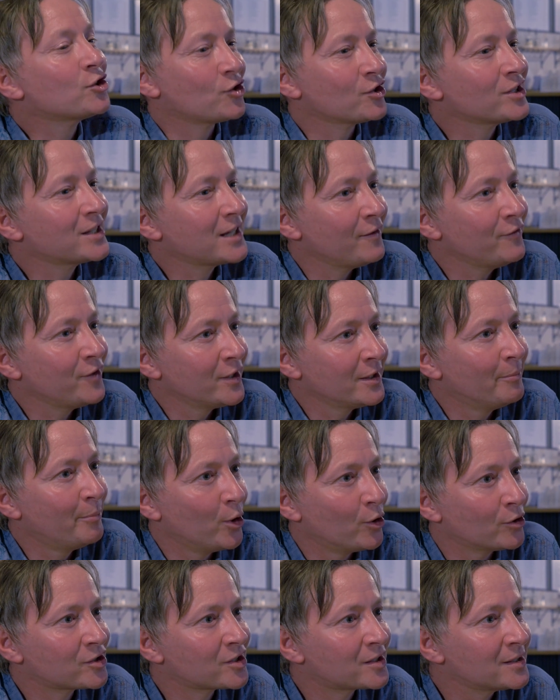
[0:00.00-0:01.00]
of does give you the
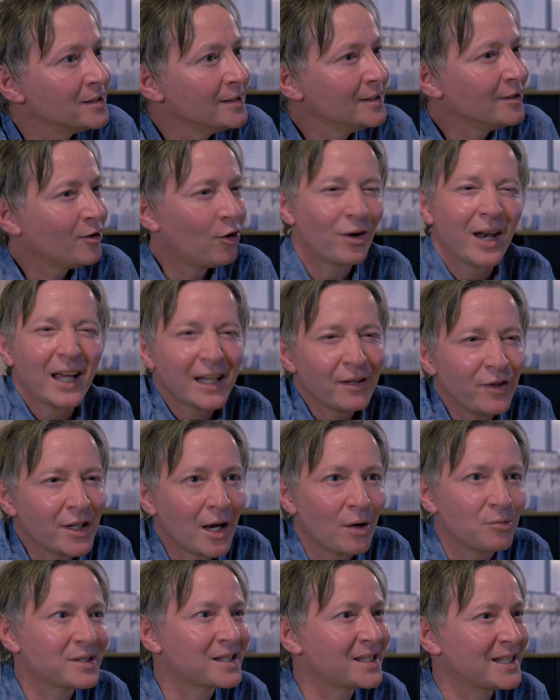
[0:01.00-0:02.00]
buzz. Or like if you
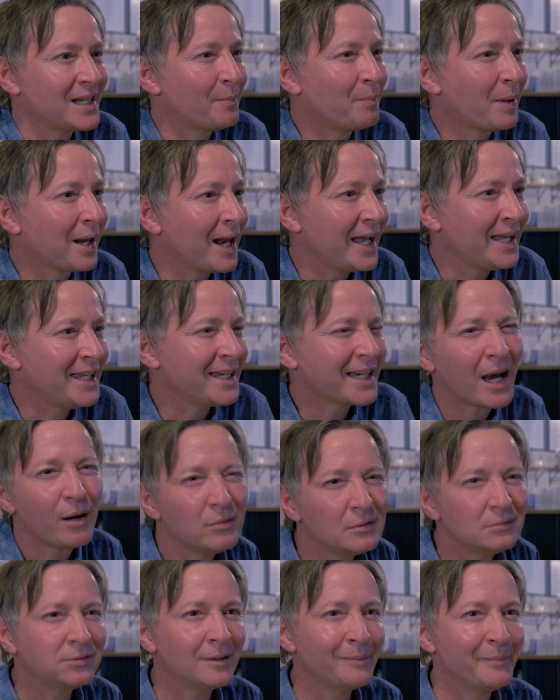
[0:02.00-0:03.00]
go to see a play, you
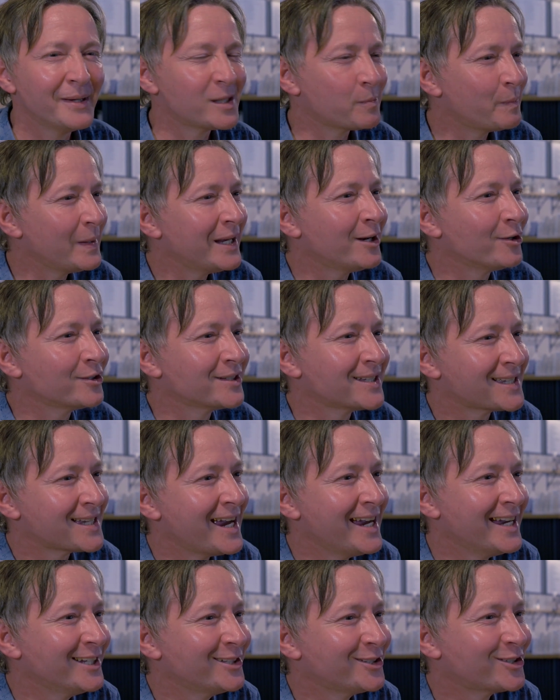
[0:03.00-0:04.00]
go, oh, I miss being on
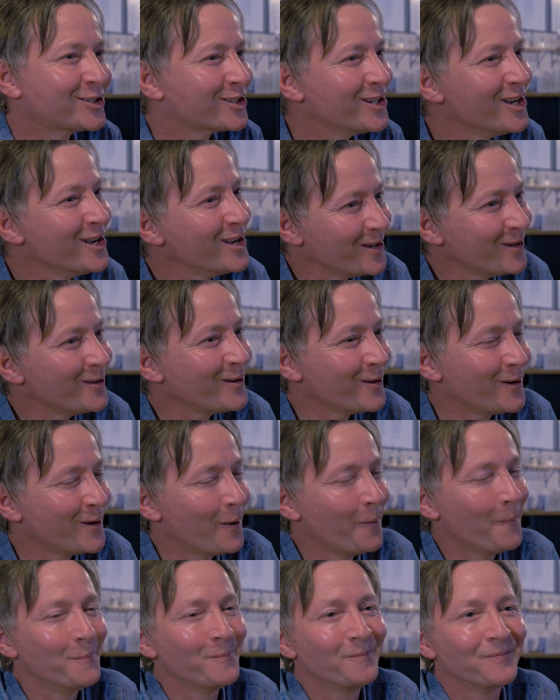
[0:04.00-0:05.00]
stage.
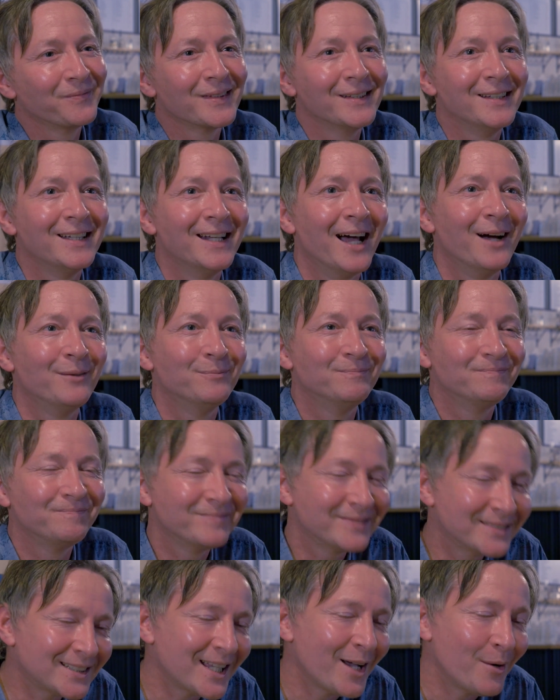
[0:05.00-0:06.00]
Or, you know.
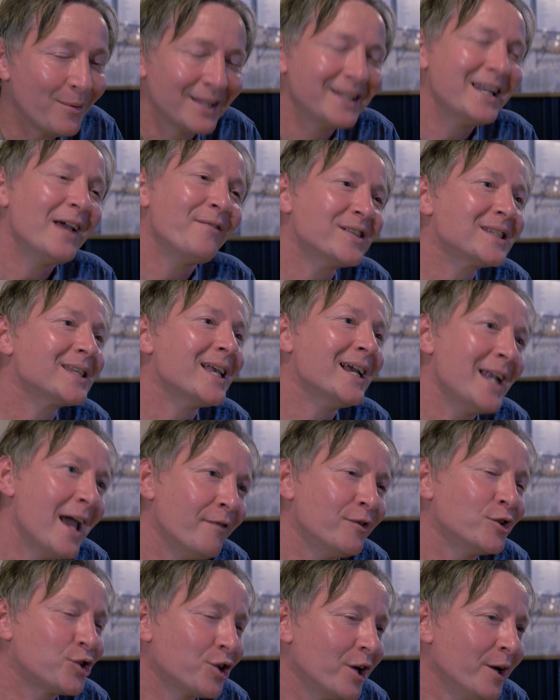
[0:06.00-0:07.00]
So never say
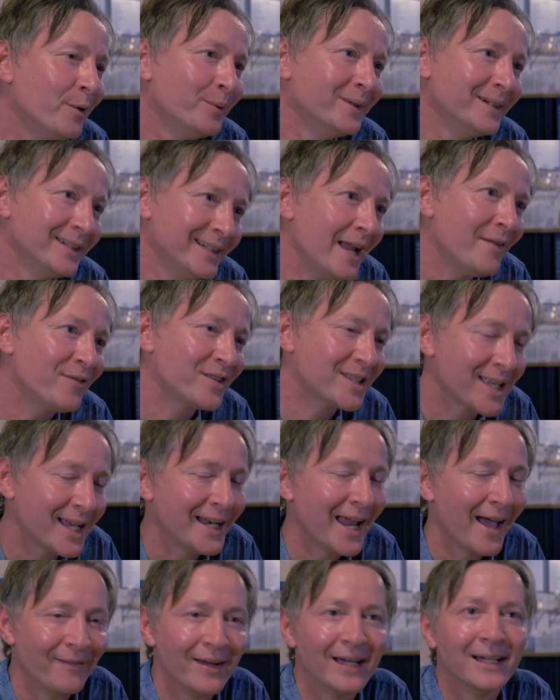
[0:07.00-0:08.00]
never, Dru. Never
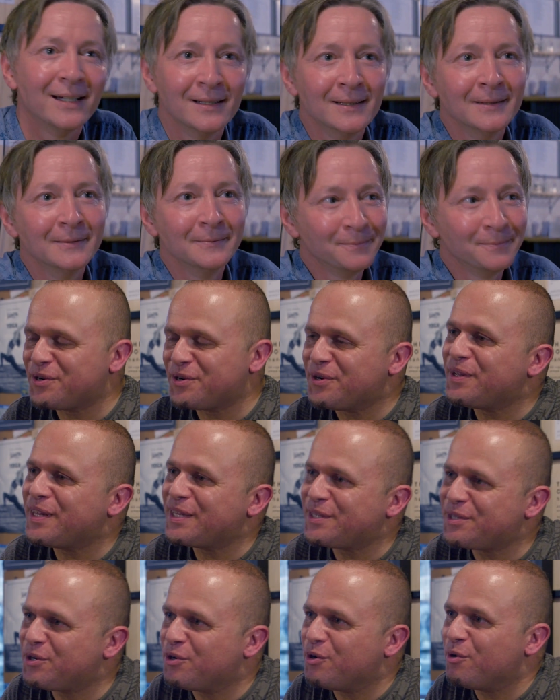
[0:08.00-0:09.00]
say never. Oh, cool,
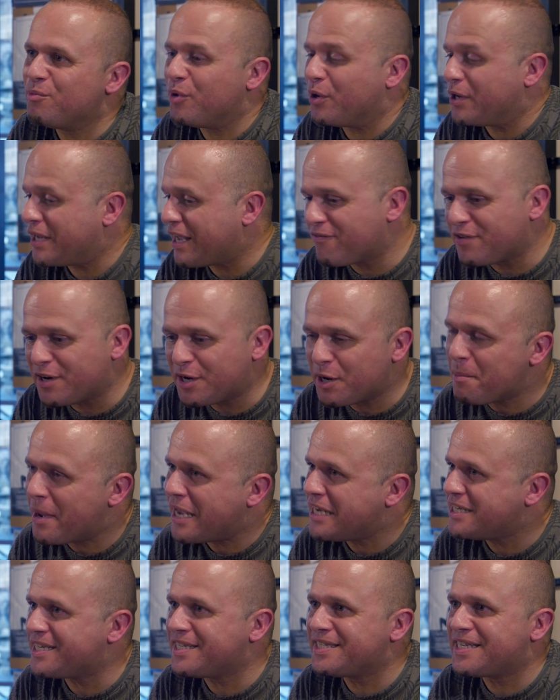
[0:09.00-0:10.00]
that's cool. Well, you're having an
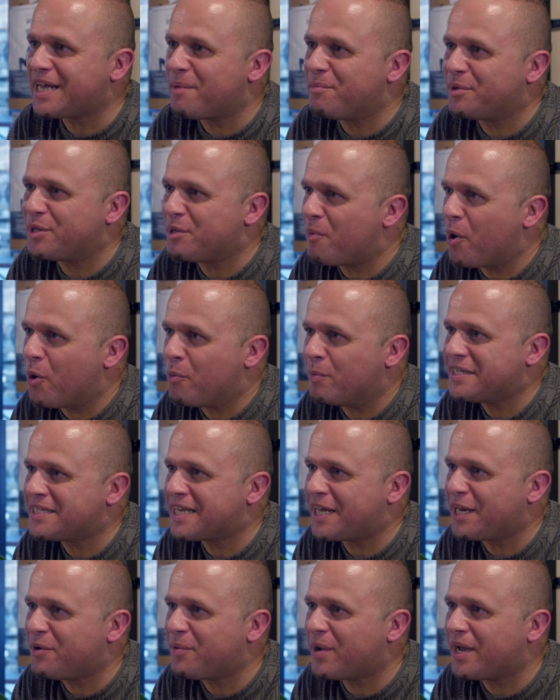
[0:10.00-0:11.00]
amazing time at the
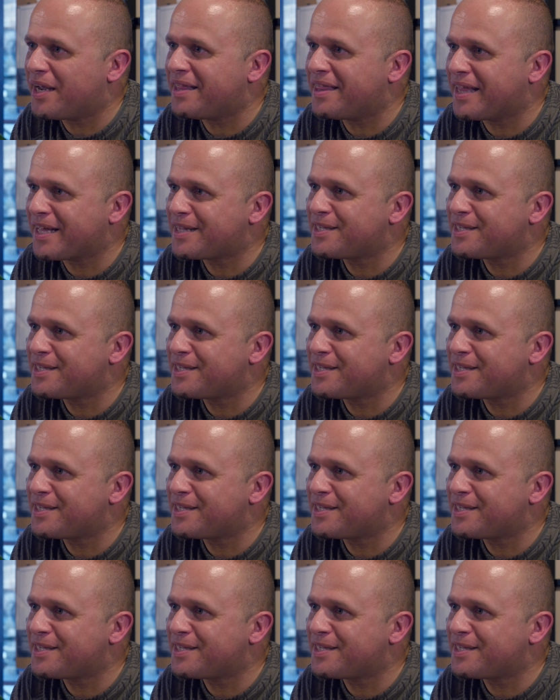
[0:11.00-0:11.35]
moment anyway, and